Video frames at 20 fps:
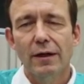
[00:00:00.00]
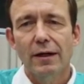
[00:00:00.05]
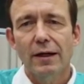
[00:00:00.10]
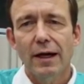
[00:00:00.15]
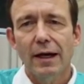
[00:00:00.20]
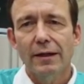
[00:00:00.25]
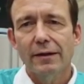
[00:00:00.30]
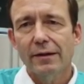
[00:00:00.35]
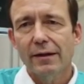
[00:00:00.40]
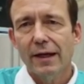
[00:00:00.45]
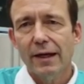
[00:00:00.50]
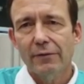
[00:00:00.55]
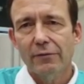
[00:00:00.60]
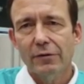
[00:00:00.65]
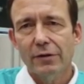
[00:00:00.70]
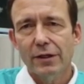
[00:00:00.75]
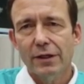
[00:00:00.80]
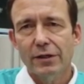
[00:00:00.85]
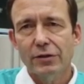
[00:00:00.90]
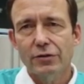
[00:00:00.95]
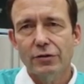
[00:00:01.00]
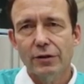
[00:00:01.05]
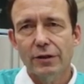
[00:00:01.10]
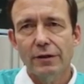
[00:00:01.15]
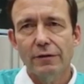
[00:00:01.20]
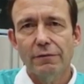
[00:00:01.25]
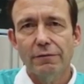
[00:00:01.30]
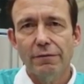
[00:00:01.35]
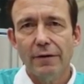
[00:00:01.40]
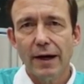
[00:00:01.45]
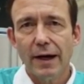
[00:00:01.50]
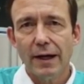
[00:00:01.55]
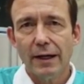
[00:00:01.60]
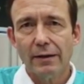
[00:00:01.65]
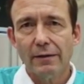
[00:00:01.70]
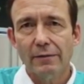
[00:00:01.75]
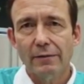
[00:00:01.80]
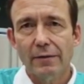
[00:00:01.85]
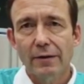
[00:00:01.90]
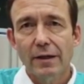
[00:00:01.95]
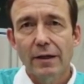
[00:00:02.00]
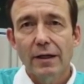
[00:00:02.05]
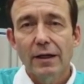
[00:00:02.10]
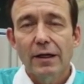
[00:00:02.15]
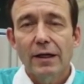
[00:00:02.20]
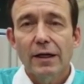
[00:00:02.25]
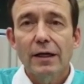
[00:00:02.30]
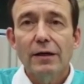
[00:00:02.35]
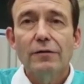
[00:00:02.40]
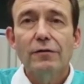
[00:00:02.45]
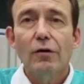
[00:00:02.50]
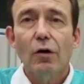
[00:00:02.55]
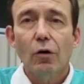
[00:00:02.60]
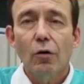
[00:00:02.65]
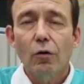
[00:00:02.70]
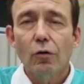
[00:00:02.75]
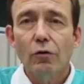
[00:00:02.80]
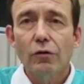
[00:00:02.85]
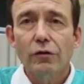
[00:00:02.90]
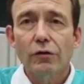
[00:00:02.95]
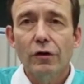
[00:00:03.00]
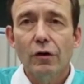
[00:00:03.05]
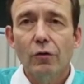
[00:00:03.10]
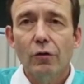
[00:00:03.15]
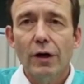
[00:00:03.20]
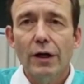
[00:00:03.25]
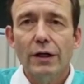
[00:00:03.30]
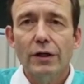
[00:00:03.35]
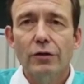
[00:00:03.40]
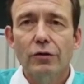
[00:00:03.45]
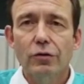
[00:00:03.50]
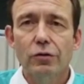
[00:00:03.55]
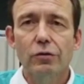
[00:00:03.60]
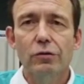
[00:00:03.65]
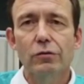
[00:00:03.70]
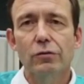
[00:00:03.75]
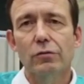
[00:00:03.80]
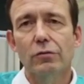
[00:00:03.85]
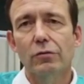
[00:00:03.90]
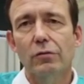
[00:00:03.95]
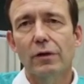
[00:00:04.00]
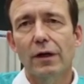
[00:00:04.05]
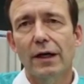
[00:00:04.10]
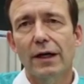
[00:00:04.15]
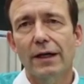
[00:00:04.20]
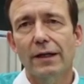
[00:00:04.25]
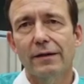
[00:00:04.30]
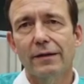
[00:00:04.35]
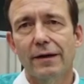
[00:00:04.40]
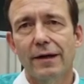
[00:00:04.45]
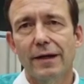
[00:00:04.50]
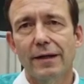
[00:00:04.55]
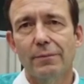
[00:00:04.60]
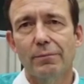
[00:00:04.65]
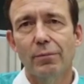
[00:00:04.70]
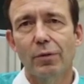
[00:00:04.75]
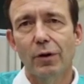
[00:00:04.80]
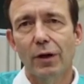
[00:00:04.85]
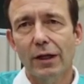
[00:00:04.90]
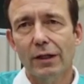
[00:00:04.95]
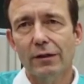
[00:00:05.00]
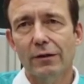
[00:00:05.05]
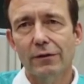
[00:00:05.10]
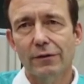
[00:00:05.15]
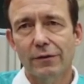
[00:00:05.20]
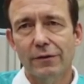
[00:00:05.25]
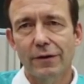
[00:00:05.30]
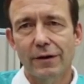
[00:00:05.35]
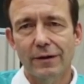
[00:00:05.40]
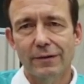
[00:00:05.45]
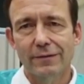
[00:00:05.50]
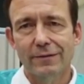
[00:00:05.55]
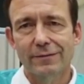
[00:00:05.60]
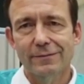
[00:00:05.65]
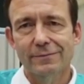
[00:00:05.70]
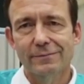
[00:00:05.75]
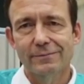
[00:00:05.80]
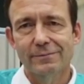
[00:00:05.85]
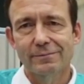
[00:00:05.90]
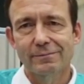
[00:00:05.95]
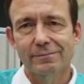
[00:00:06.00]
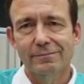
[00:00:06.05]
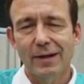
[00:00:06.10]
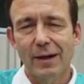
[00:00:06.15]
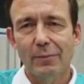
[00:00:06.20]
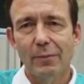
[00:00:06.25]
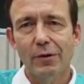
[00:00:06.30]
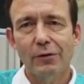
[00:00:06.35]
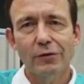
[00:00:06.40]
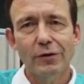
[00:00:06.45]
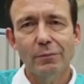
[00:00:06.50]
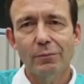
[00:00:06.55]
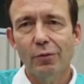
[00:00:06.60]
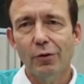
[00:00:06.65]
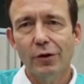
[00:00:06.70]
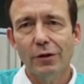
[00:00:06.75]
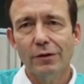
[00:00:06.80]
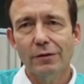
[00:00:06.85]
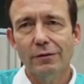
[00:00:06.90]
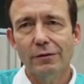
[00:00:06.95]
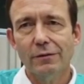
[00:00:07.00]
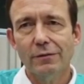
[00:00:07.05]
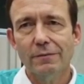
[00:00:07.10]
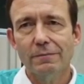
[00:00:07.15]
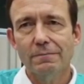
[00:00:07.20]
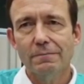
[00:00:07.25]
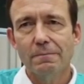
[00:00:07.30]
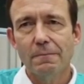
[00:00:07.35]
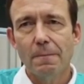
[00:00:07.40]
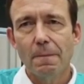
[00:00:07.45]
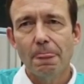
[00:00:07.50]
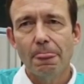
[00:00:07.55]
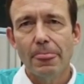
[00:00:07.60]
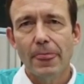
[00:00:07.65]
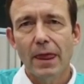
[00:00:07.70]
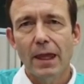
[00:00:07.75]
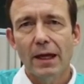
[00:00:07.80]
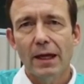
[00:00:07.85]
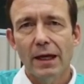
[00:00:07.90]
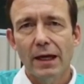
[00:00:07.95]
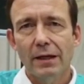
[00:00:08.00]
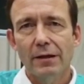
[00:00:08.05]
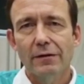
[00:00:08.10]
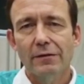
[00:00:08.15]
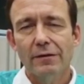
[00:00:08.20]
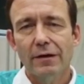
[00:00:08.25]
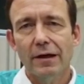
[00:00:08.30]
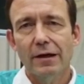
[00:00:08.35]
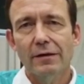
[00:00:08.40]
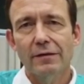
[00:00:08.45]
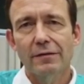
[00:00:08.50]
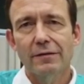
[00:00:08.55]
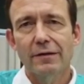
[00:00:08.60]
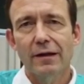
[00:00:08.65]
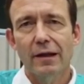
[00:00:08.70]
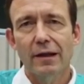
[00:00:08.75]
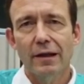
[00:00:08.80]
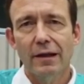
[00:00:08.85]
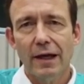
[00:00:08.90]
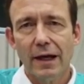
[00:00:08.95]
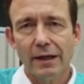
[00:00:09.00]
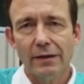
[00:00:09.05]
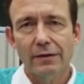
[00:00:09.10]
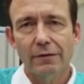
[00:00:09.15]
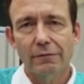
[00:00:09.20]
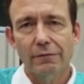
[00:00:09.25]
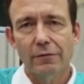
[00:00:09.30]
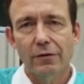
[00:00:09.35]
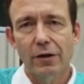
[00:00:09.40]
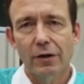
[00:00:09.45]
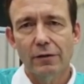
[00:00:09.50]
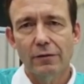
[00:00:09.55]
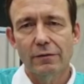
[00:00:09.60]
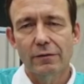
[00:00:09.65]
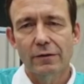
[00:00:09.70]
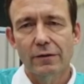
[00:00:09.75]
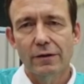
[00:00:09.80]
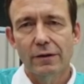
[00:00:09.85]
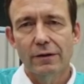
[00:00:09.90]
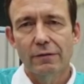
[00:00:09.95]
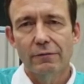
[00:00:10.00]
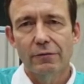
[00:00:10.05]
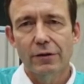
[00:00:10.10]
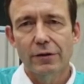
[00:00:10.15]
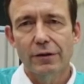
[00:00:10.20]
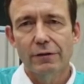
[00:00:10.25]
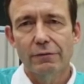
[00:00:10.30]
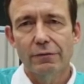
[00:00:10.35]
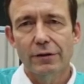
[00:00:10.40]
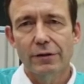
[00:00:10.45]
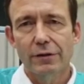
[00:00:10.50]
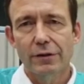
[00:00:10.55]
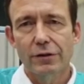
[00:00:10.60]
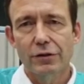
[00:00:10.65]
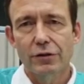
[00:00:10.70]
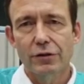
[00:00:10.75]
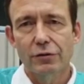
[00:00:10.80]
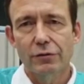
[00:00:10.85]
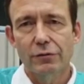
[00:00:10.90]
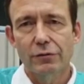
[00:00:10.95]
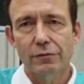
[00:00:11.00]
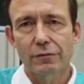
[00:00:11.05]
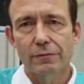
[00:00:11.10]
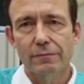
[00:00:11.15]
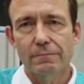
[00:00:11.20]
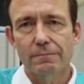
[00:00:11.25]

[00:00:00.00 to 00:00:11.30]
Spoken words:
and the cavitation effect. It's also a cool and a bloodless cut. And most important, it is a selective cut for different tissues,